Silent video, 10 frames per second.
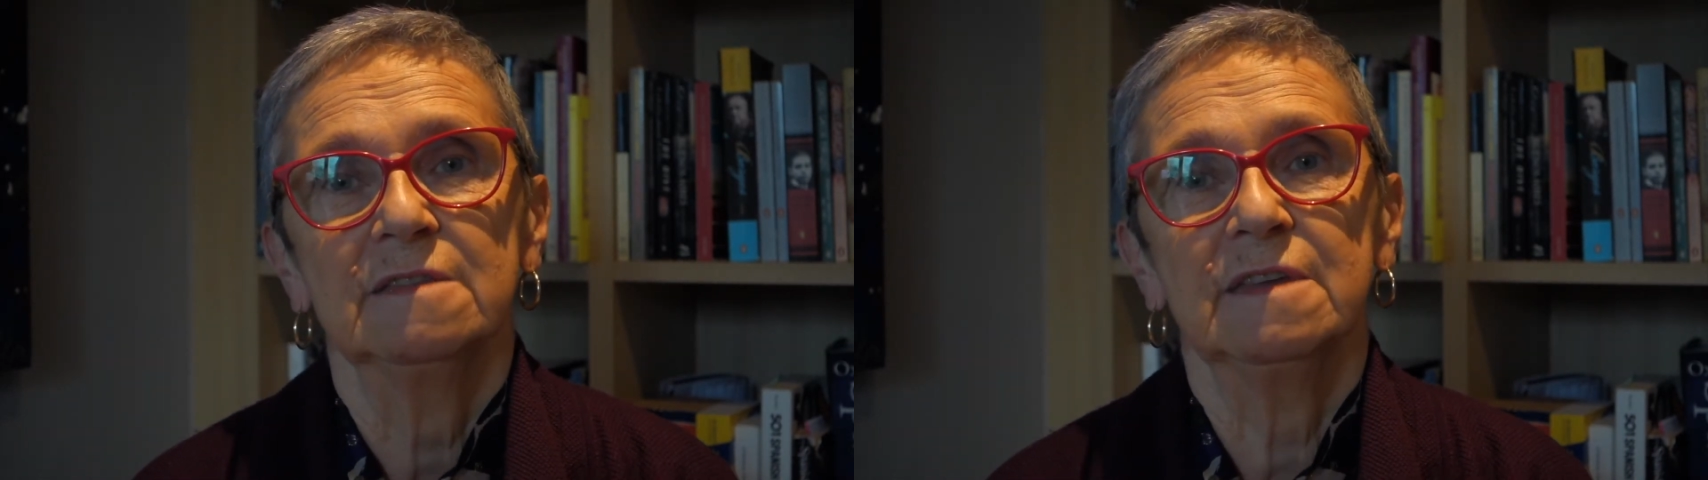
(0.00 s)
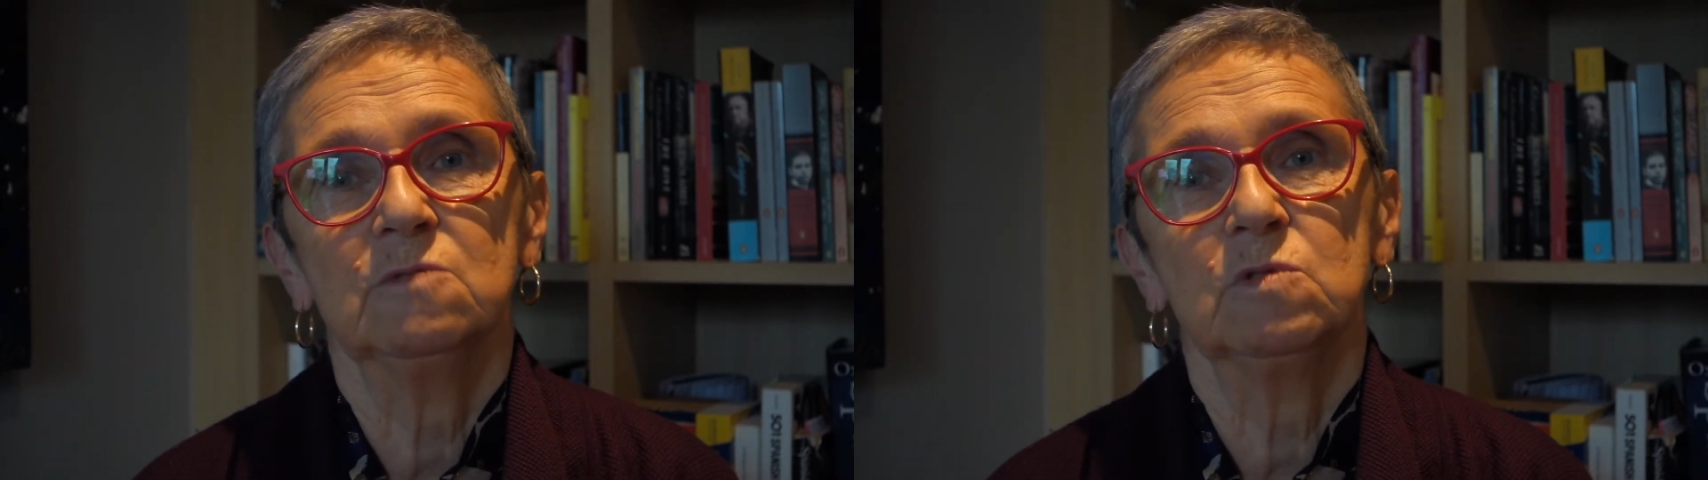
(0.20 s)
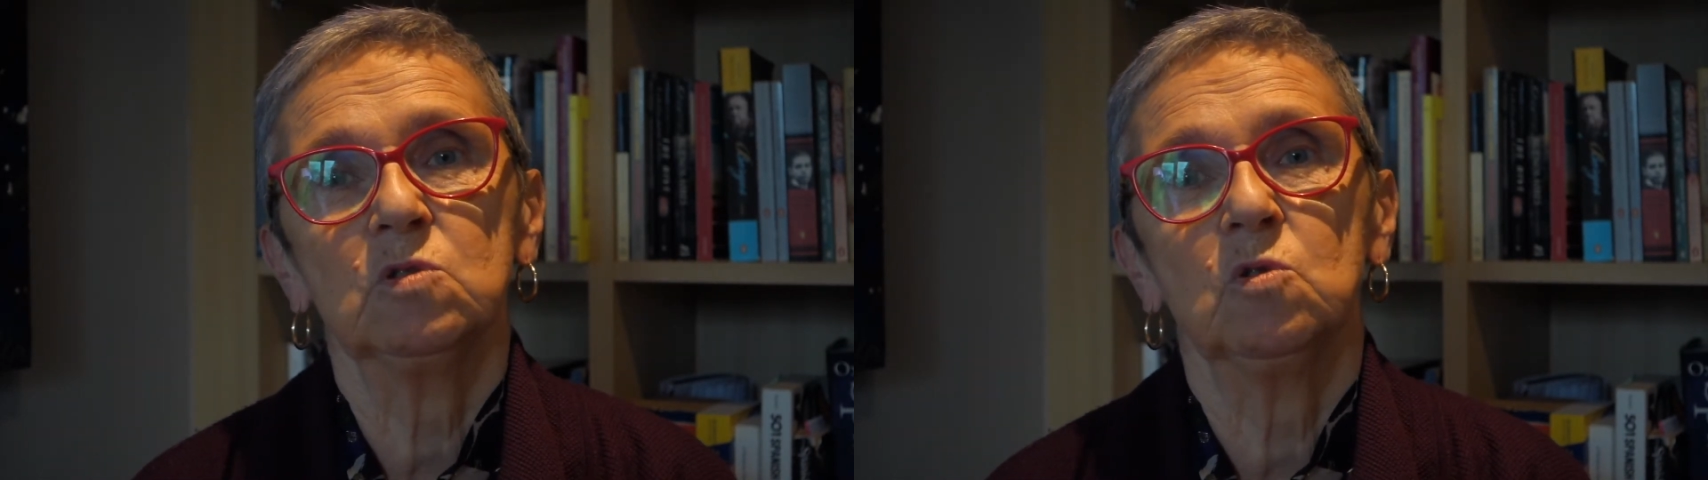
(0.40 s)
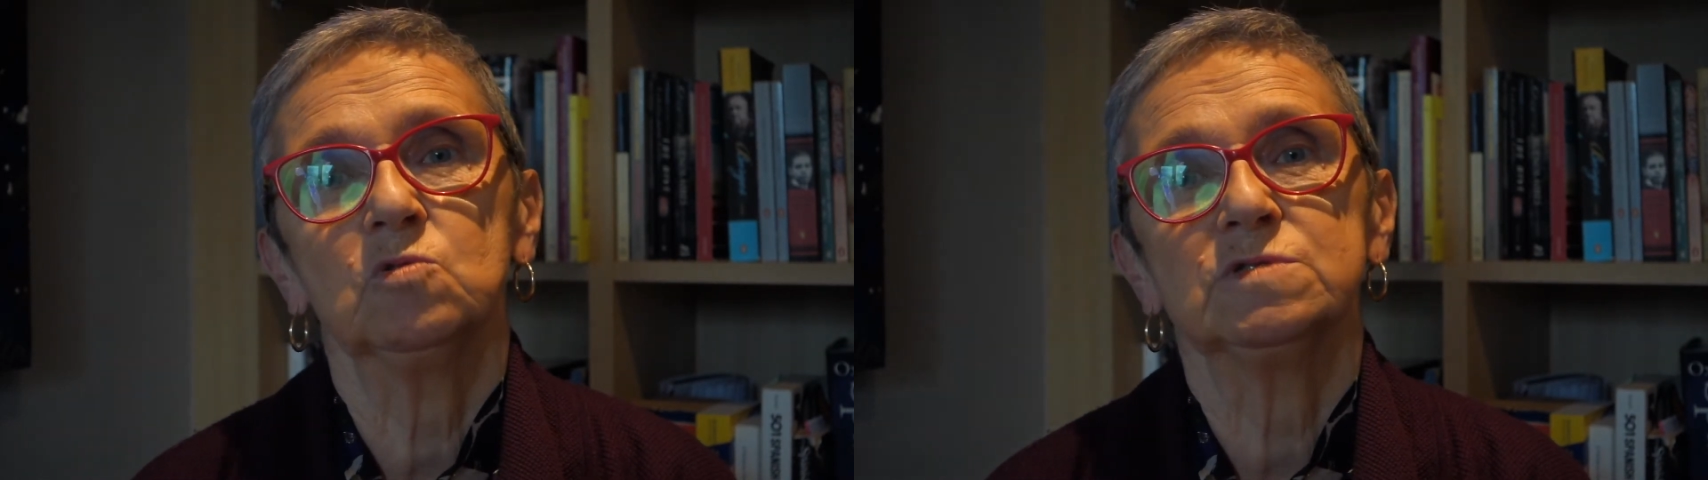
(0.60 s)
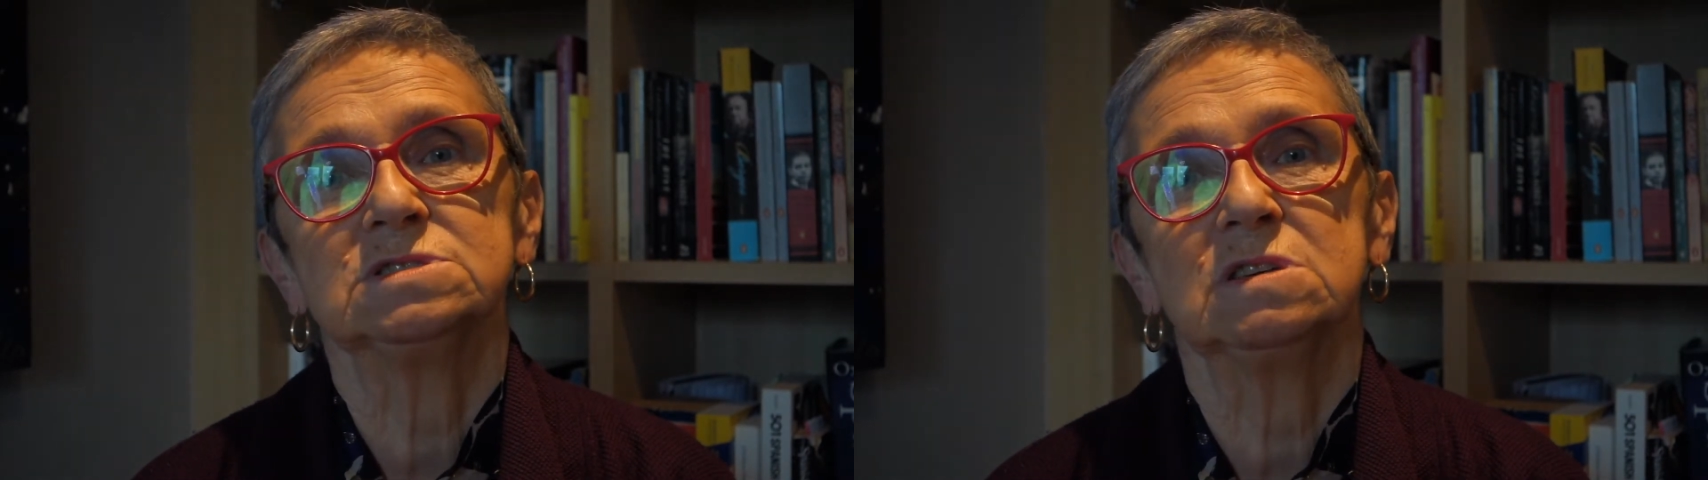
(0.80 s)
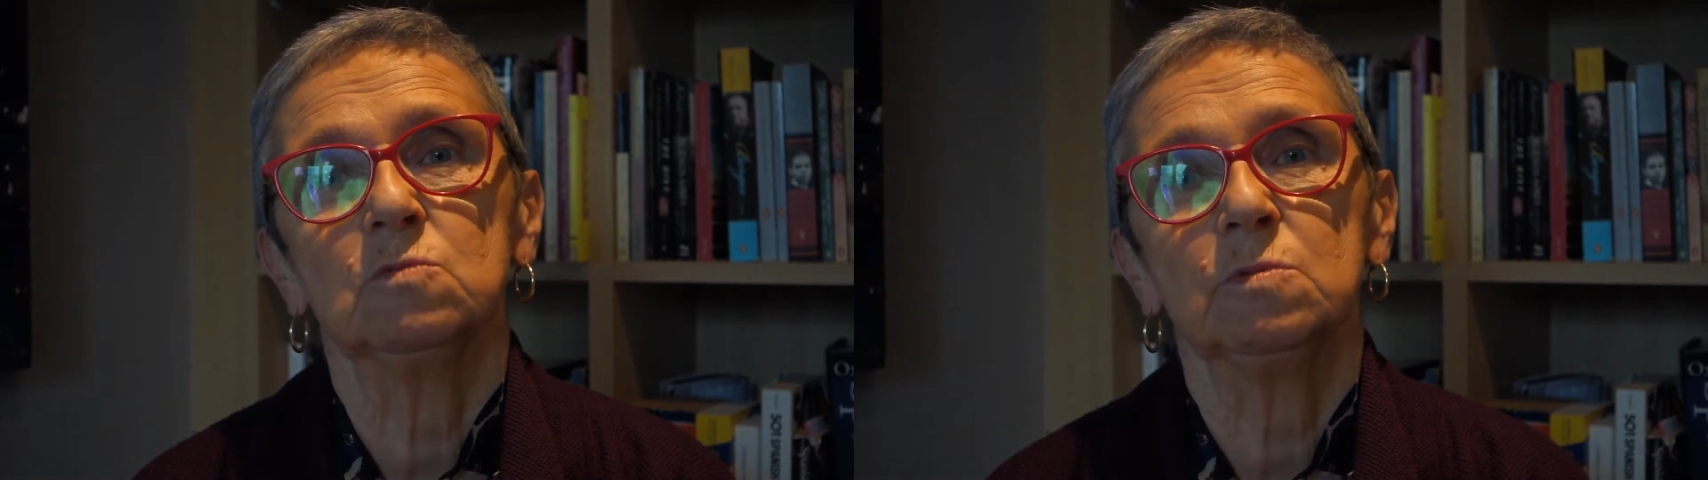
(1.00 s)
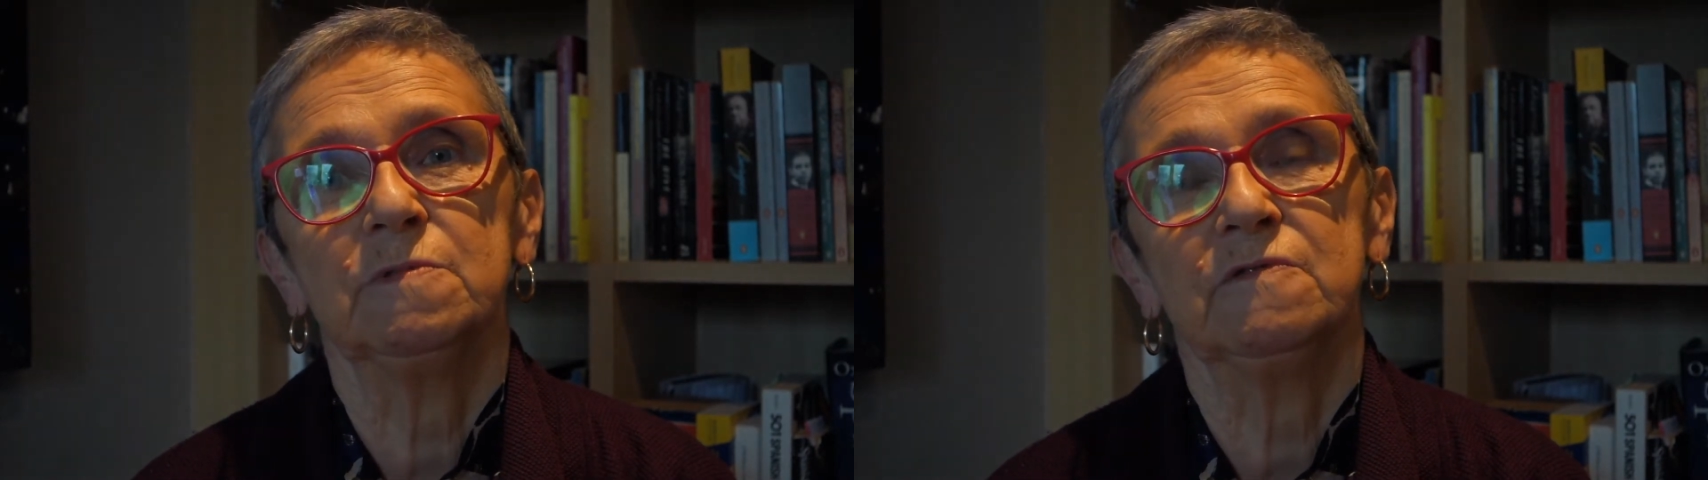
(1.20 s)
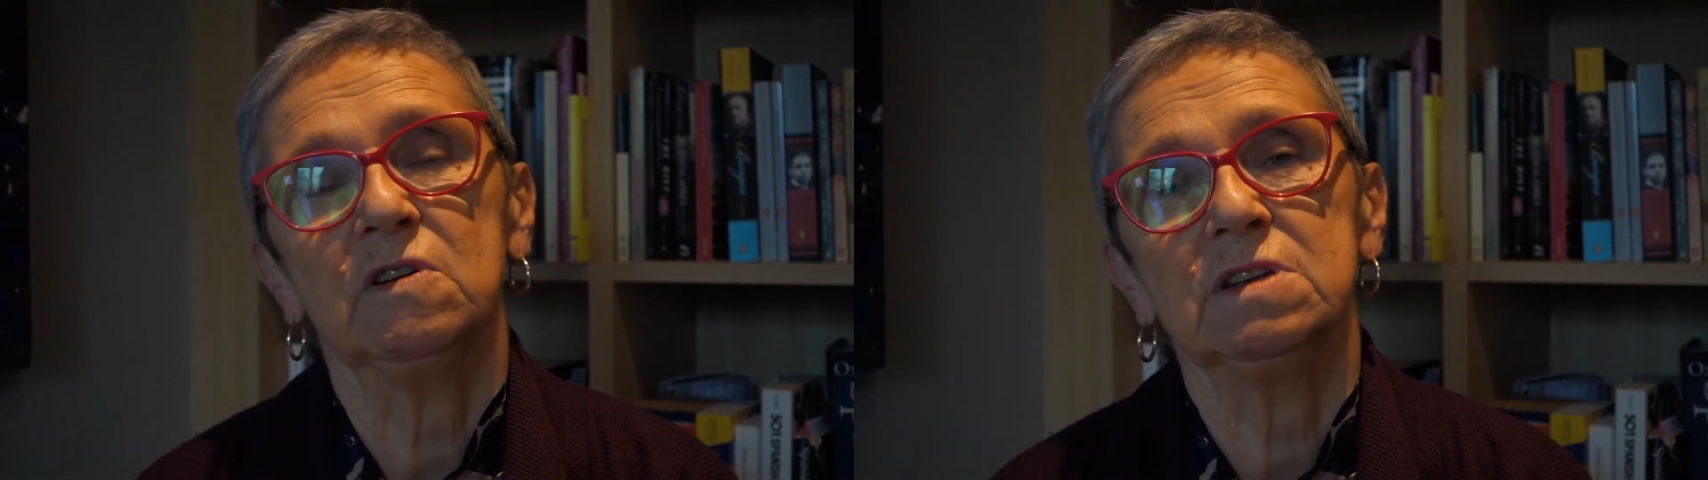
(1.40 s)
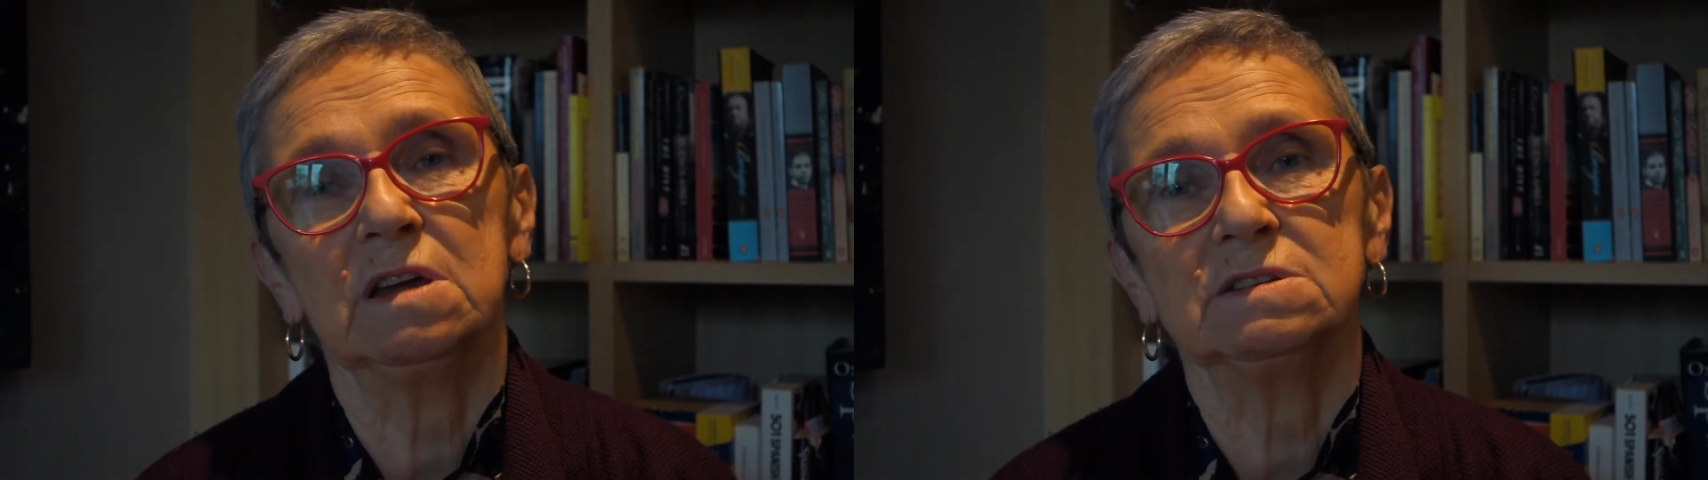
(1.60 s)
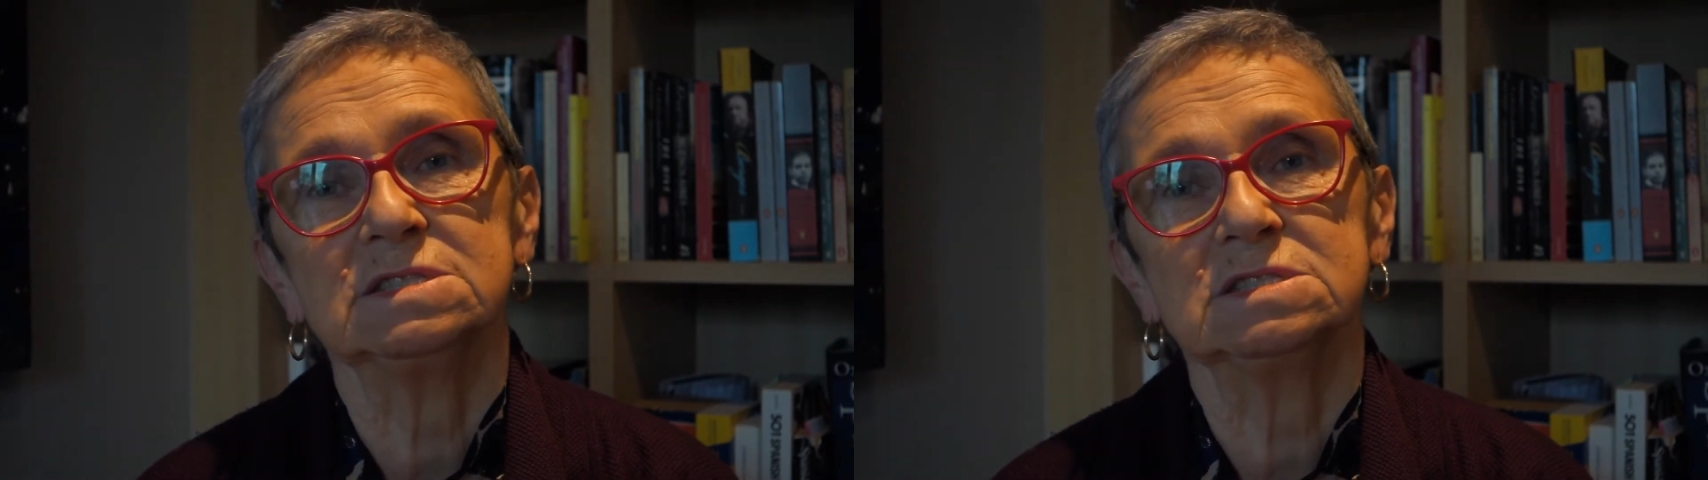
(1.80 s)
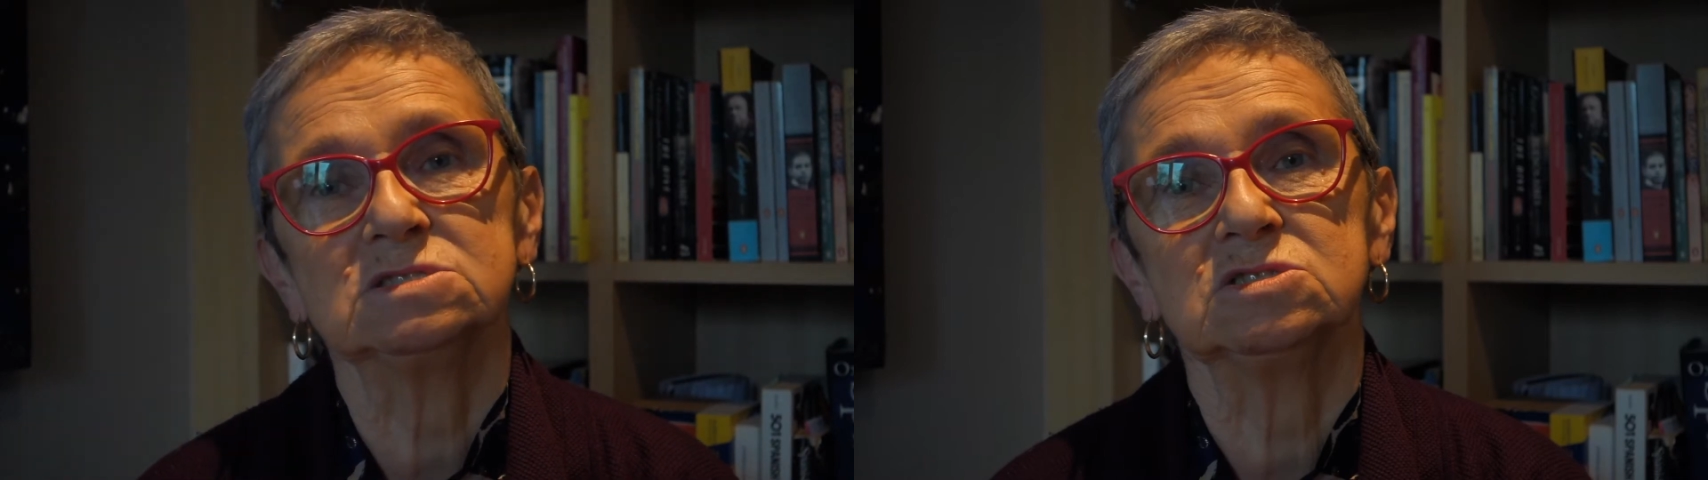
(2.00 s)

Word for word: they record that it would be very nice